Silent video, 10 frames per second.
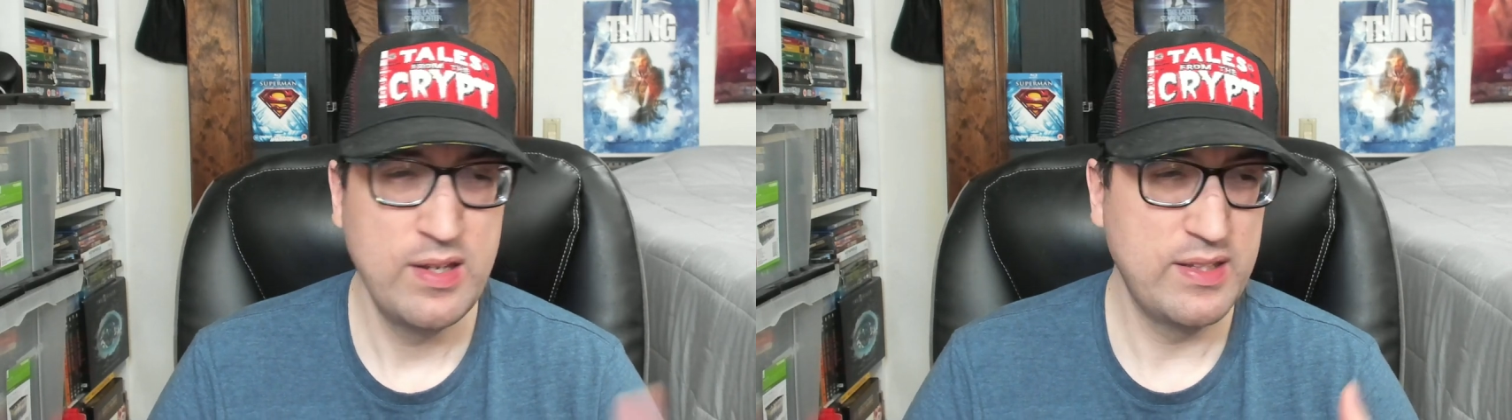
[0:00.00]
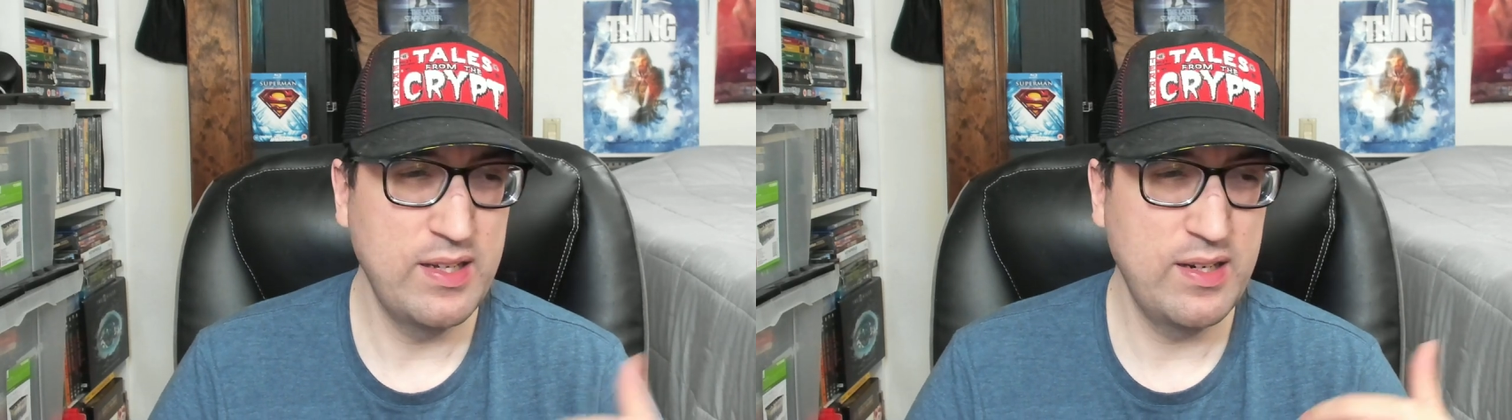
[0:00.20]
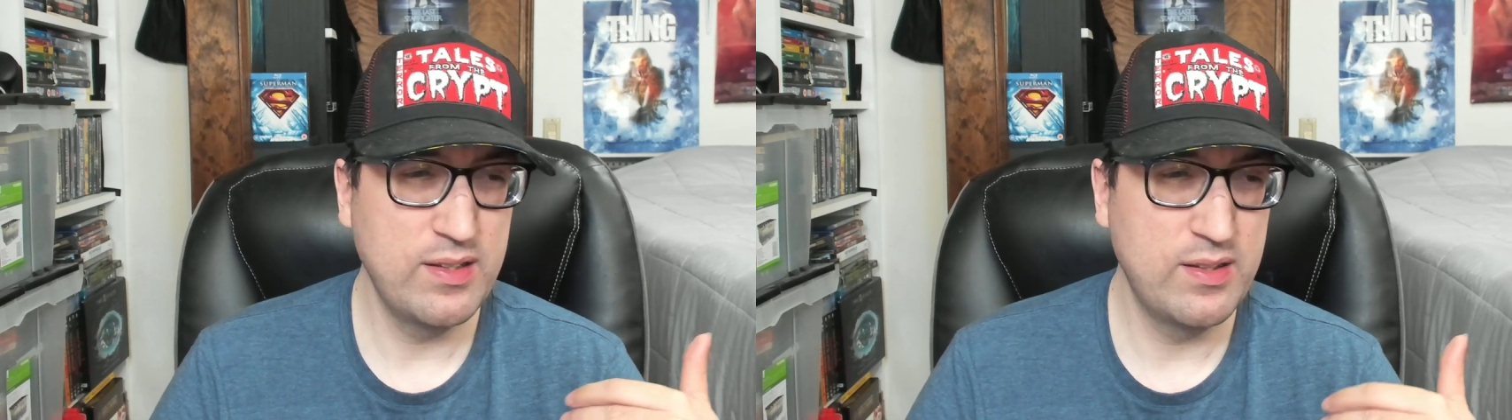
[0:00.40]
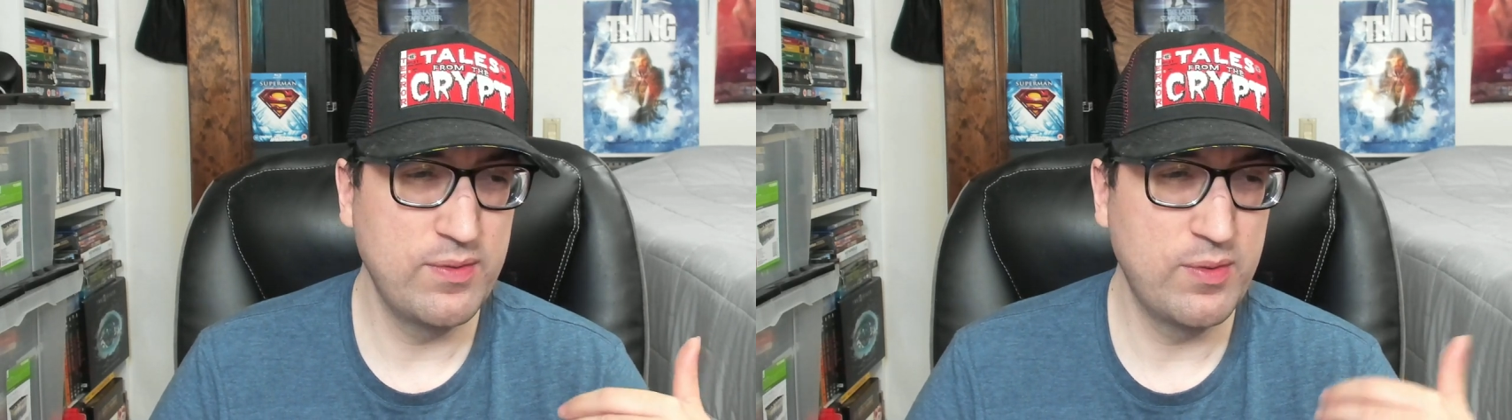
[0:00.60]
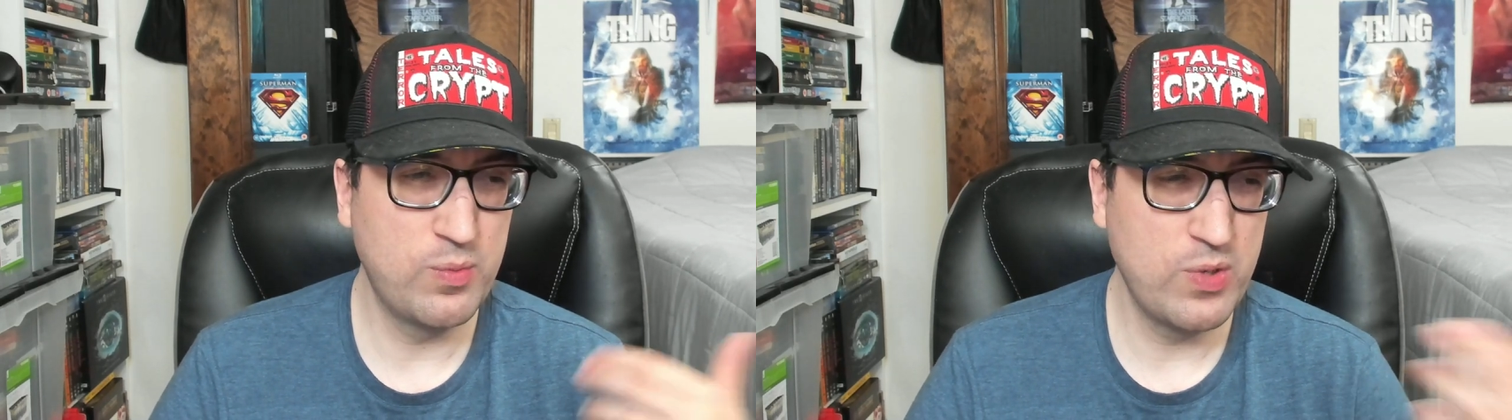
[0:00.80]
They
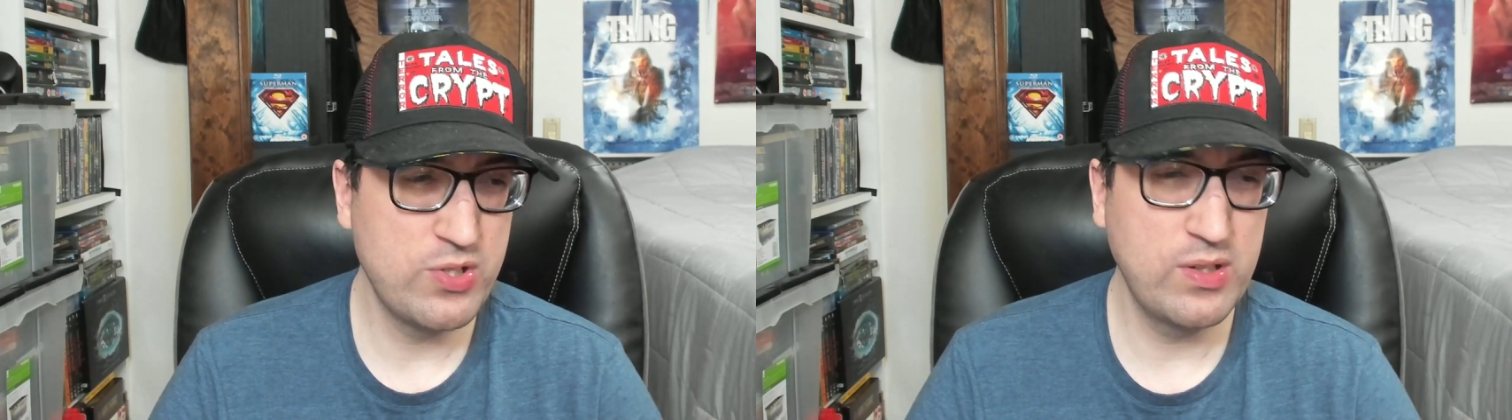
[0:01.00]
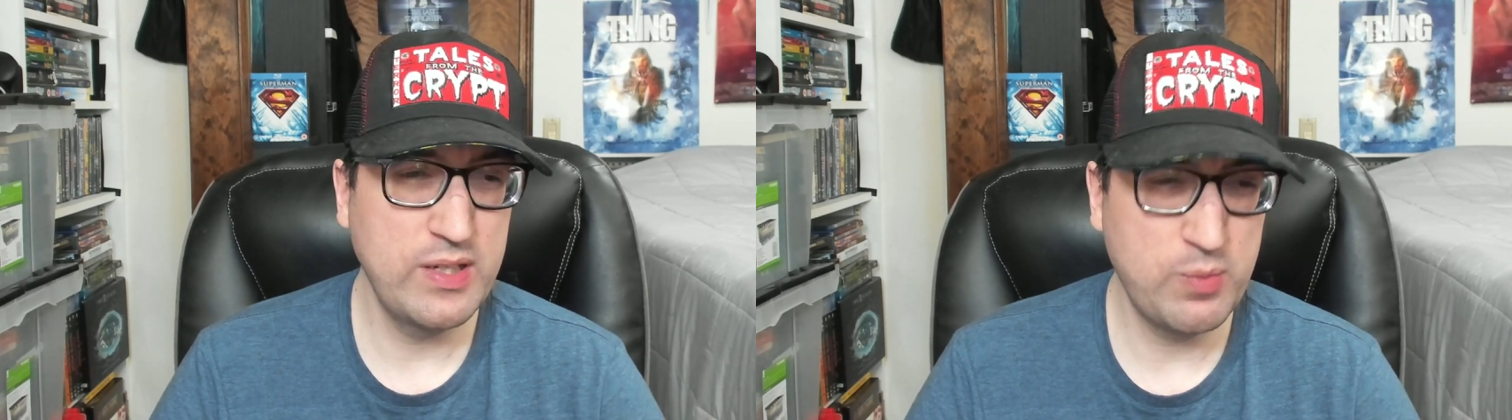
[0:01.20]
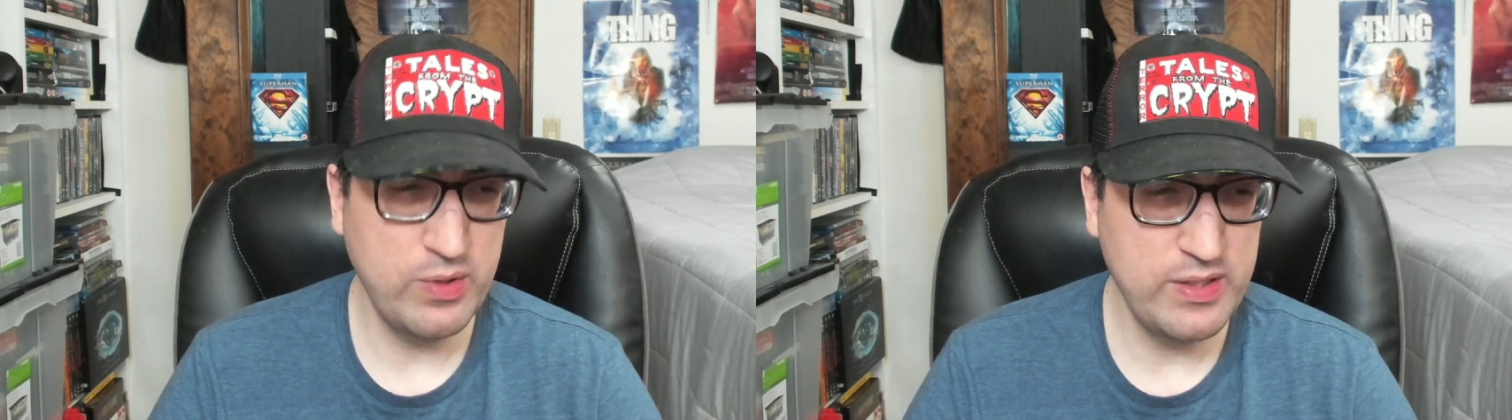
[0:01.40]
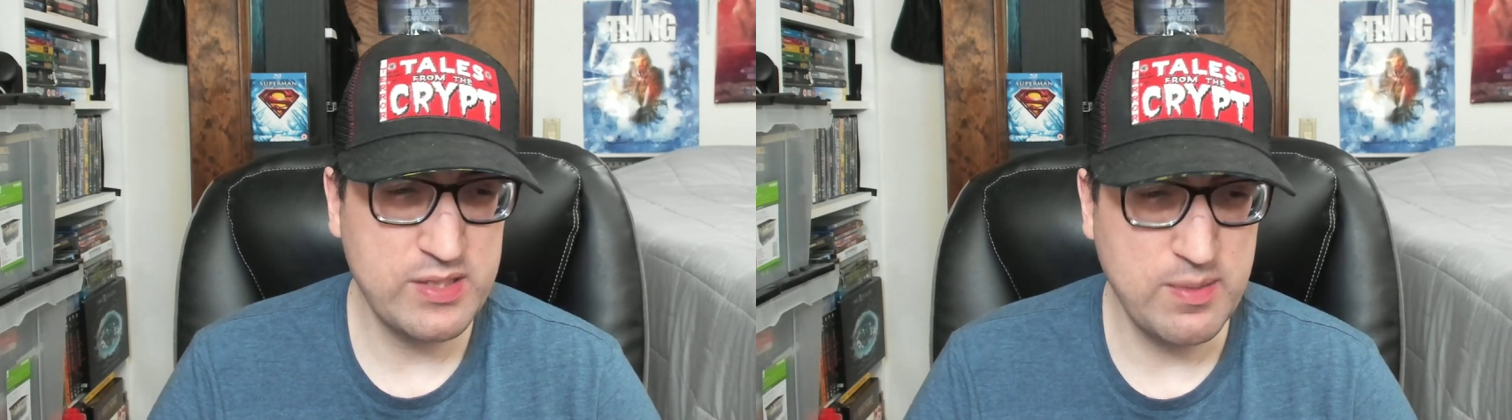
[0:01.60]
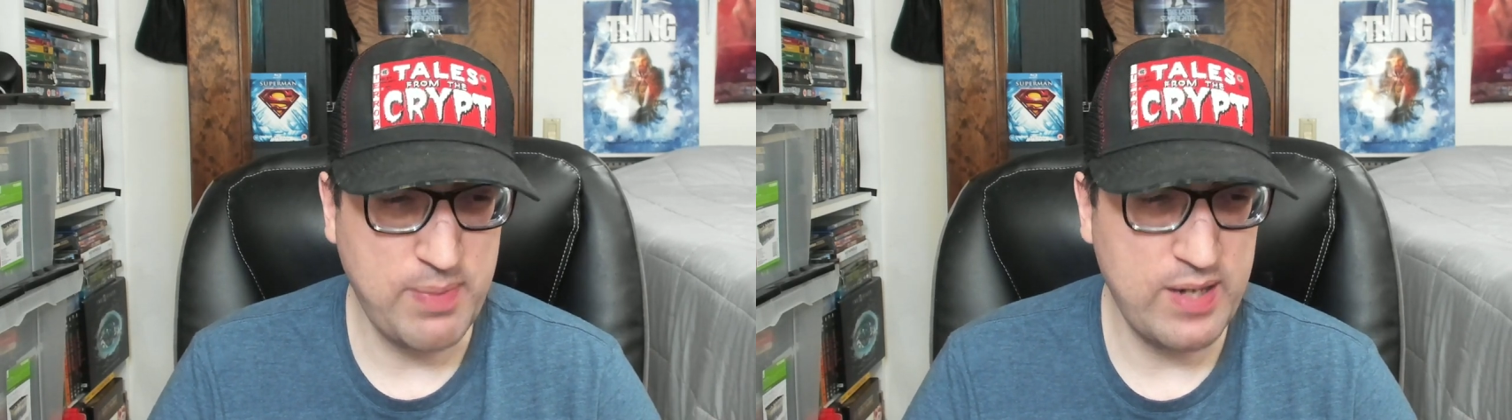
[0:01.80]
originally
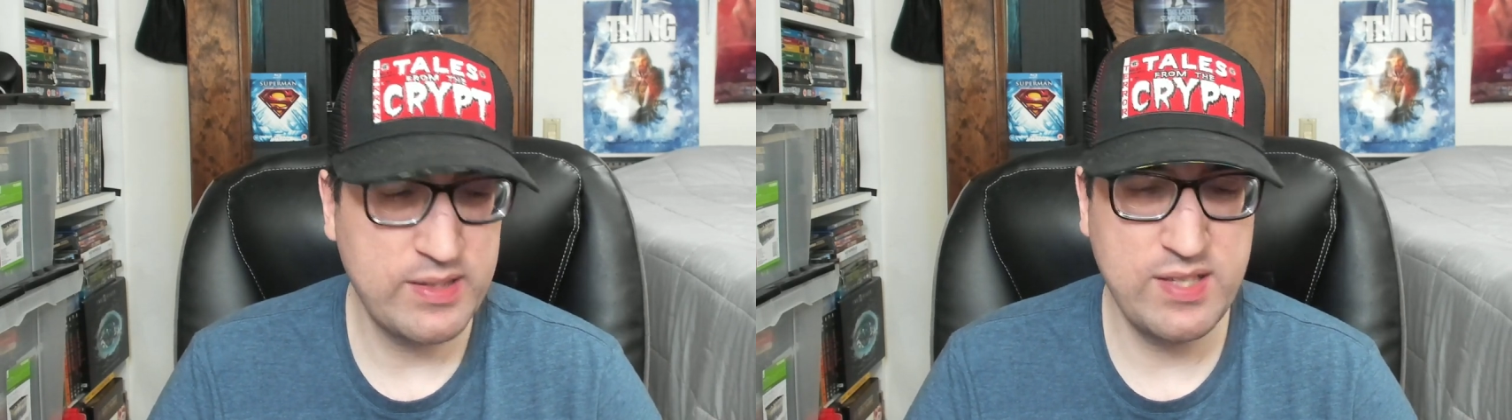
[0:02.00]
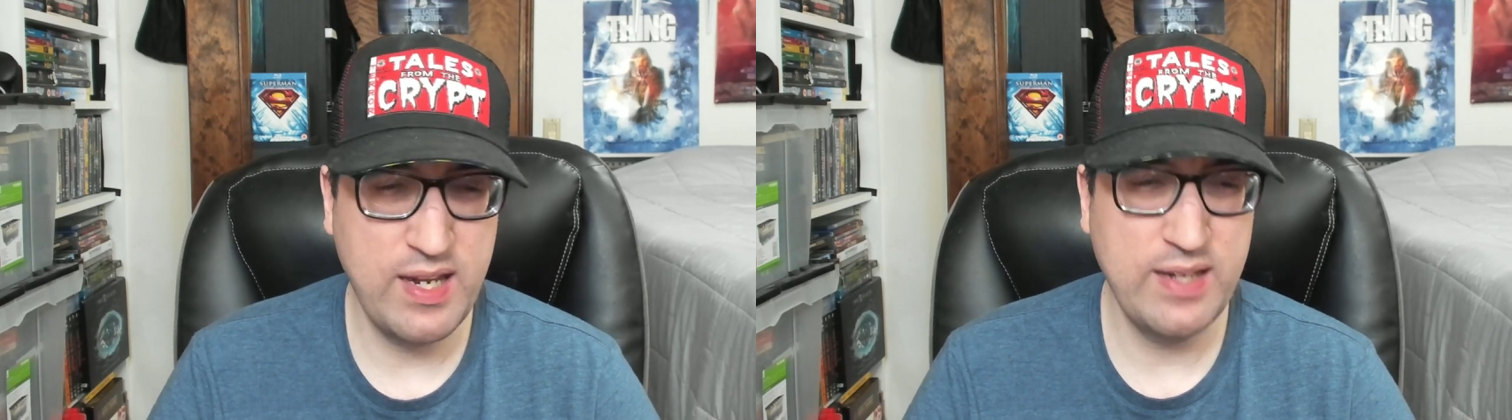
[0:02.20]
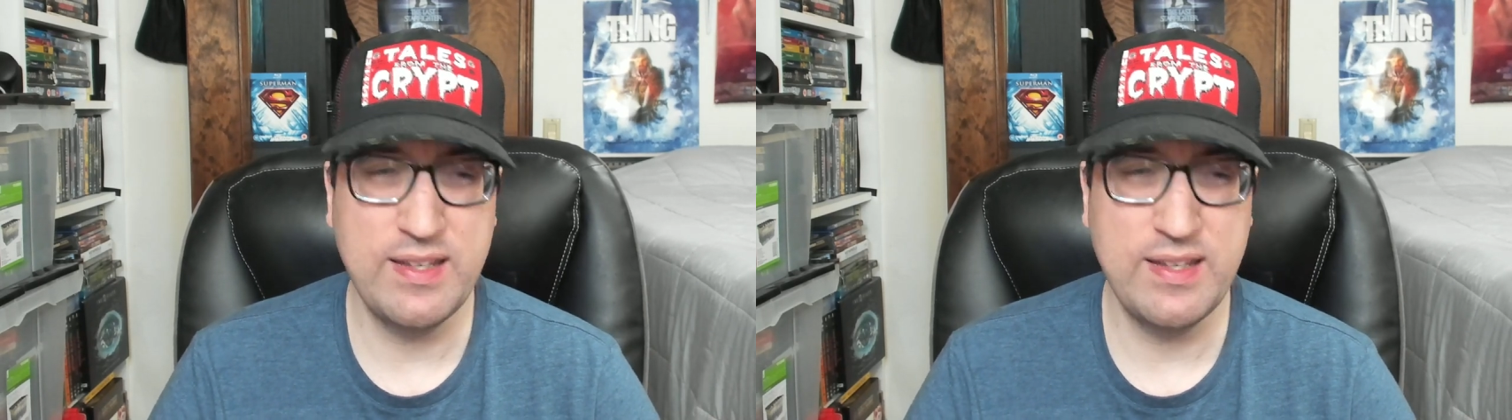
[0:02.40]
released a box set